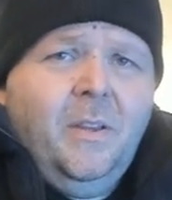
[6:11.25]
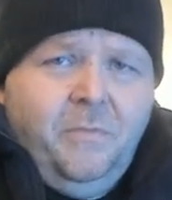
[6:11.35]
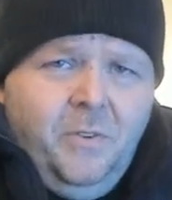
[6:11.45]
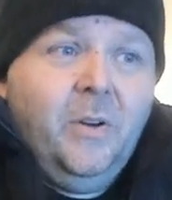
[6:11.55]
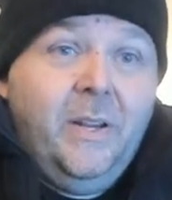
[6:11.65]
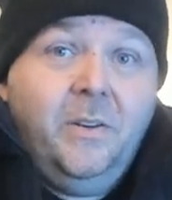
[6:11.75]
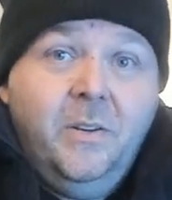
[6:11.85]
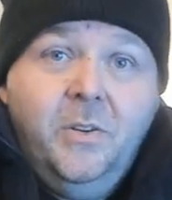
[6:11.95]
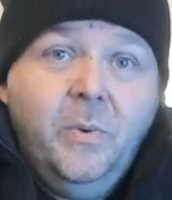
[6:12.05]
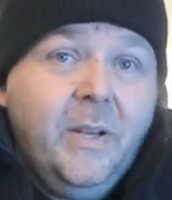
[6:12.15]
if you're into
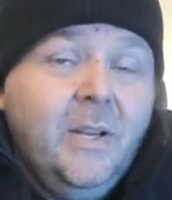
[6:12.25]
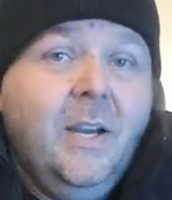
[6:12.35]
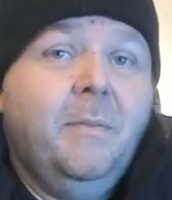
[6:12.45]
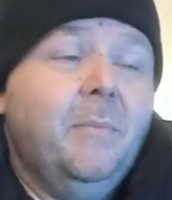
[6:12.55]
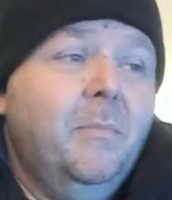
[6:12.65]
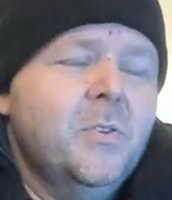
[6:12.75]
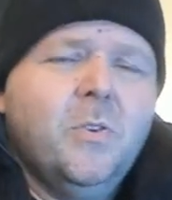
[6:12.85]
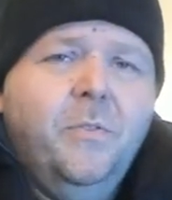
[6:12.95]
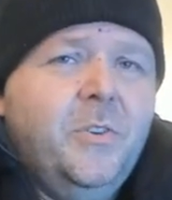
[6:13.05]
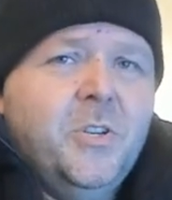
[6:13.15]
doing comic books,
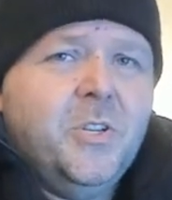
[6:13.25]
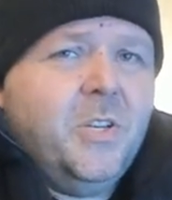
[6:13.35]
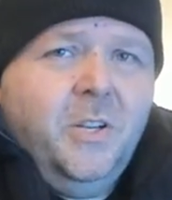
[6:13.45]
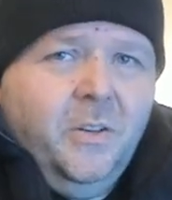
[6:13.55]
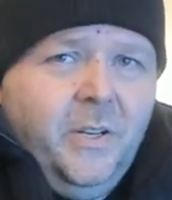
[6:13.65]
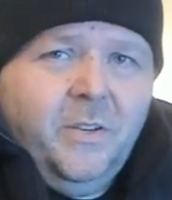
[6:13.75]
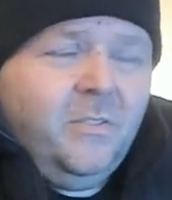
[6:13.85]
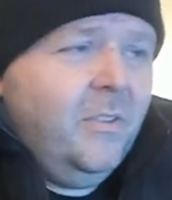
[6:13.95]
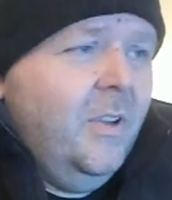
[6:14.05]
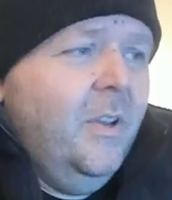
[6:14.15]
or if you're just curious,